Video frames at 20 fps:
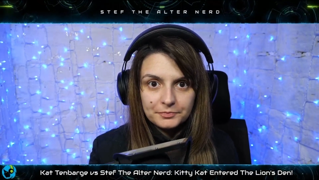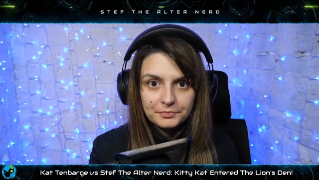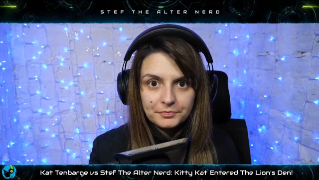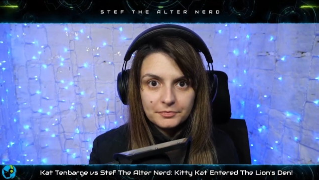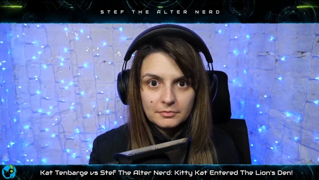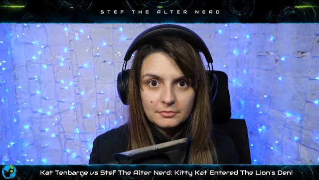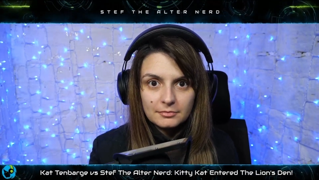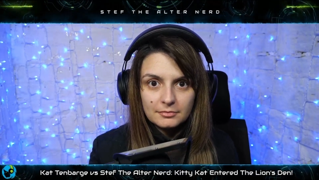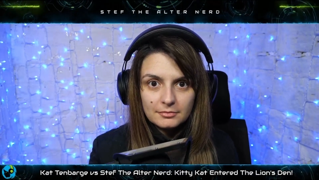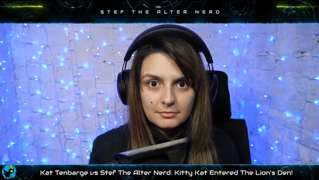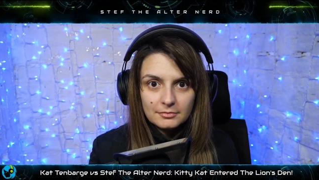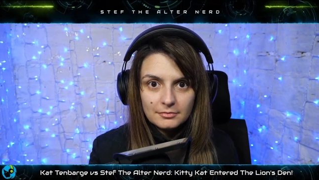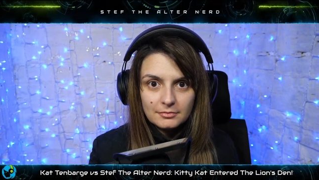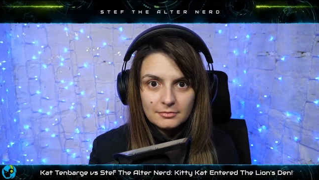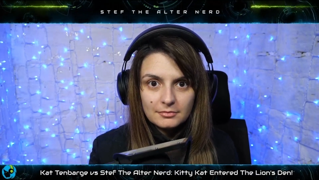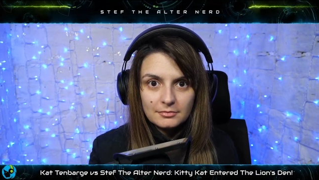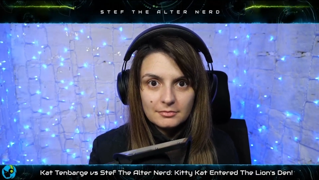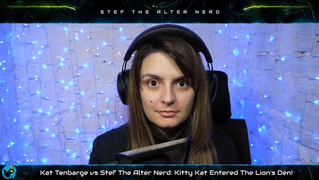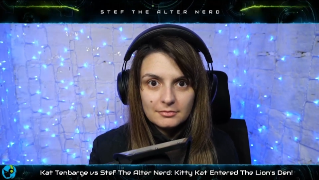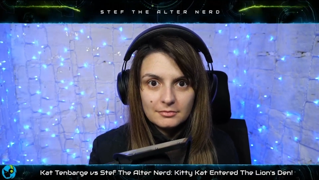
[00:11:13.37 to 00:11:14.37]

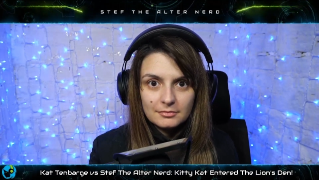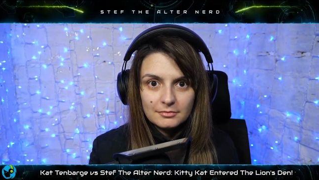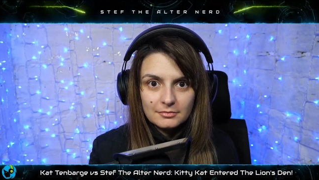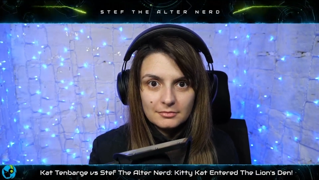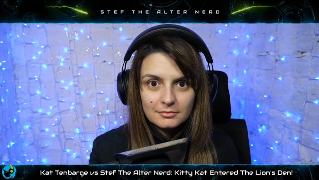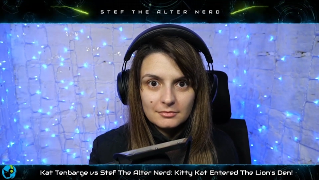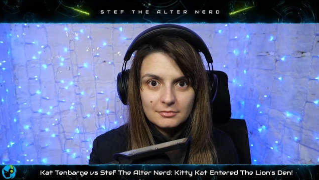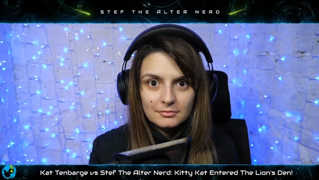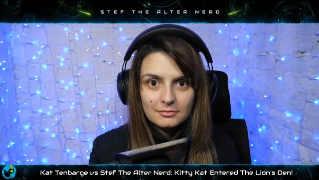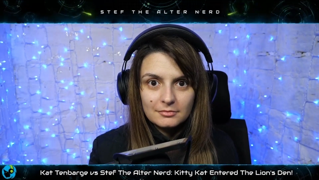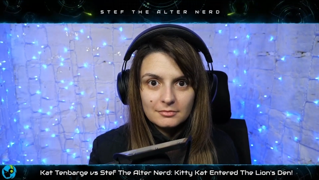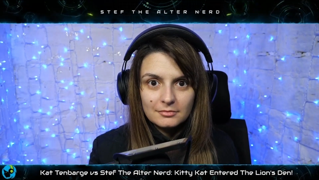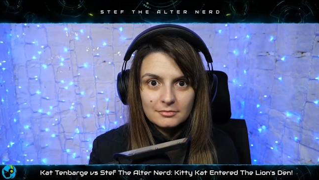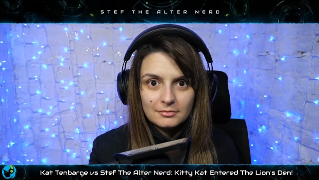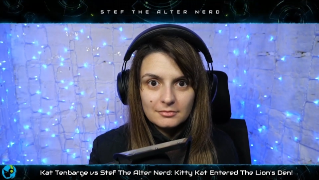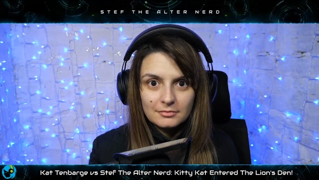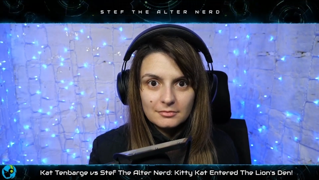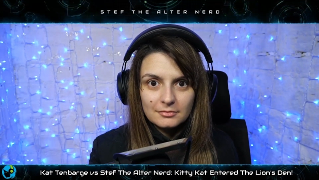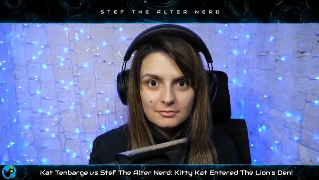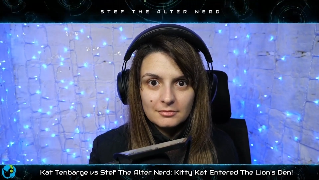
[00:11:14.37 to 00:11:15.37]

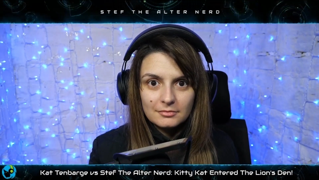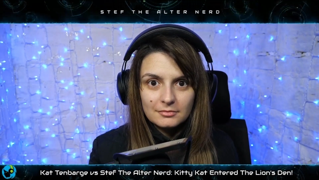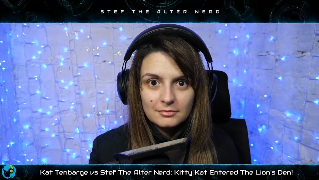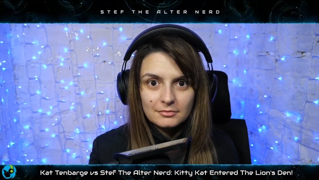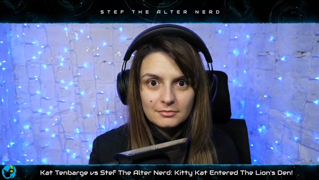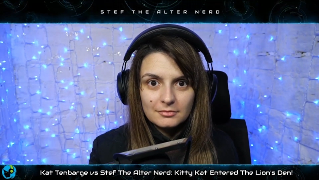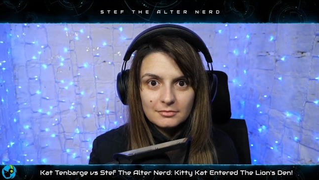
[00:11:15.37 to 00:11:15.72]
[no speech]